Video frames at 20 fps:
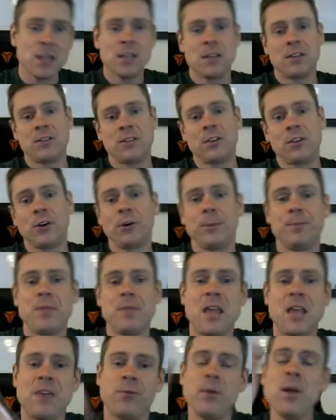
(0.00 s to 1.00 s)
So
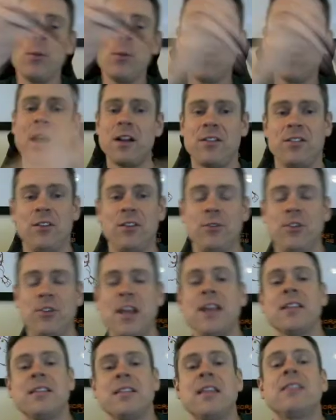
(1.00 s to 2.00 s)
if we want to
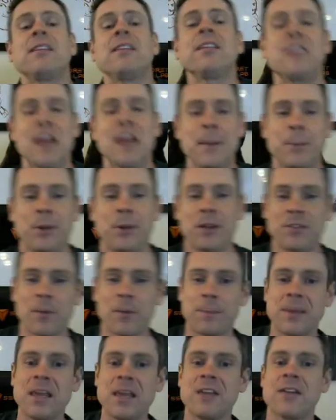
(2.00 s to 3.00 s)
take this example of a p of